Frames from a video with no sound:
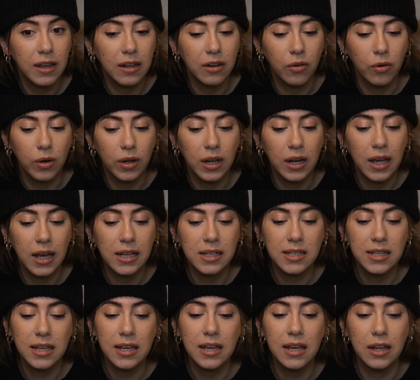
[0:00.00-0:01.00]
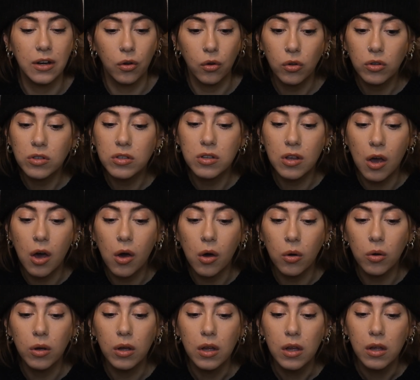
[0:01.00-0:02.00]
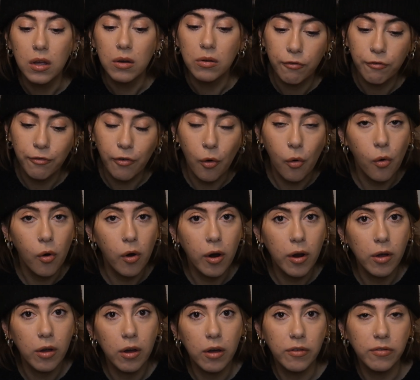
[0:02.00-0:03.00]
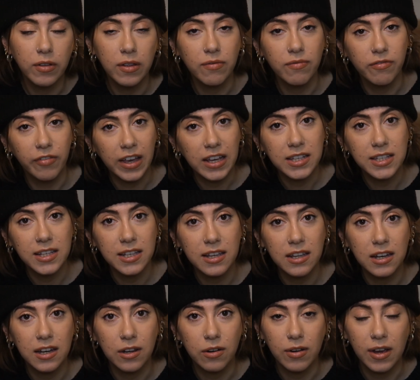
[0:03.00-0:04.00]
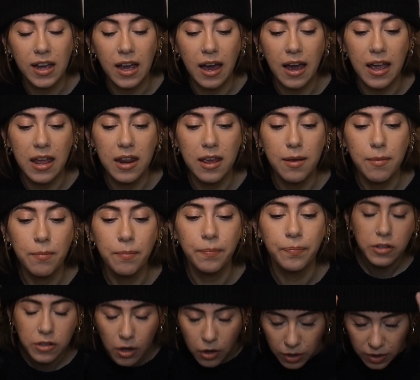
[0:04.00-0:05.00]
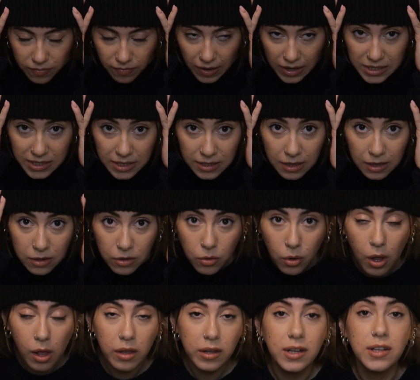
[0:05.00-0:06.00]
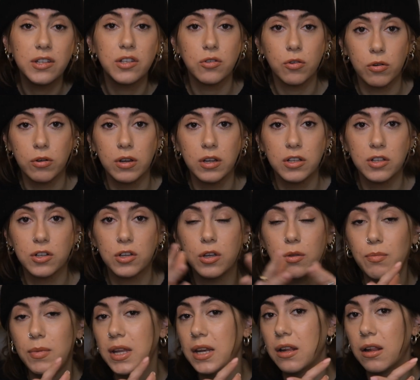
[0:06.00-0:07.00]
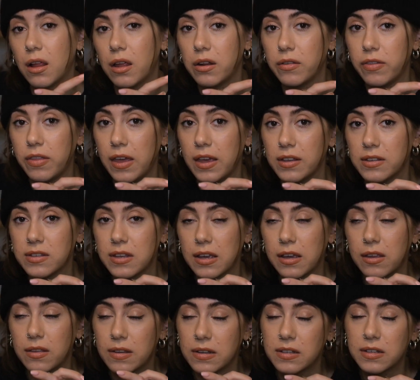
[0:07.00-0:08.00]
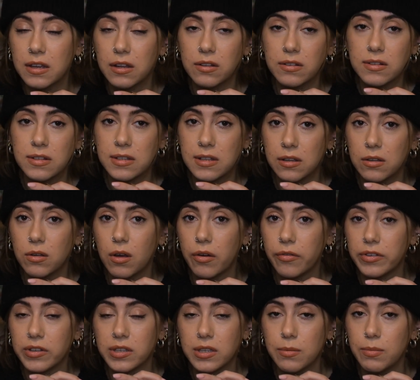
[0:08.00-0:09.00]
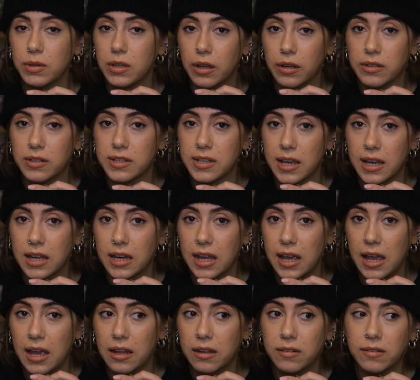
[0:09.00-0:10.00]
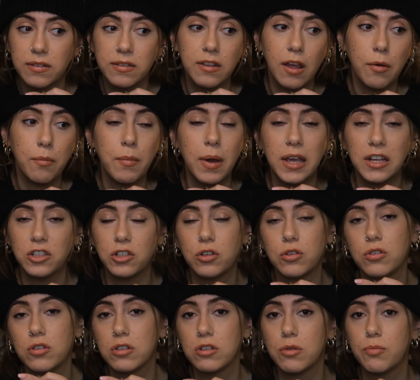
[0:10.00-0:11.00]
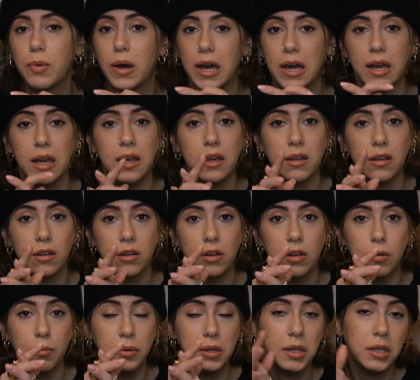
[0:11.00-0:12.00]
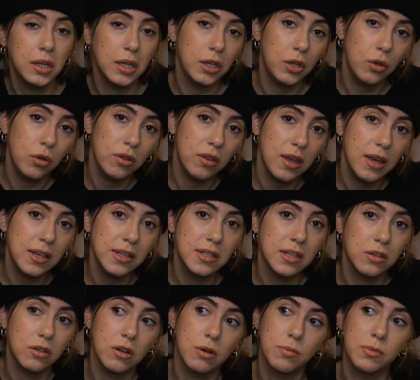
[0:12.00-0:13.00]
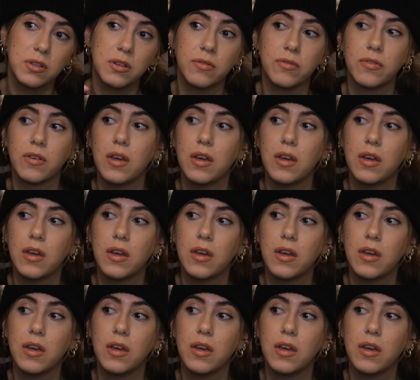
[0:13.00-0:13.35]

and organizing, and also 4 of investing in a great item. So investing in quality storage could mean a lot of things. Like, this can still obviously be done secondhand. Some might choose to buy completely new things in terms of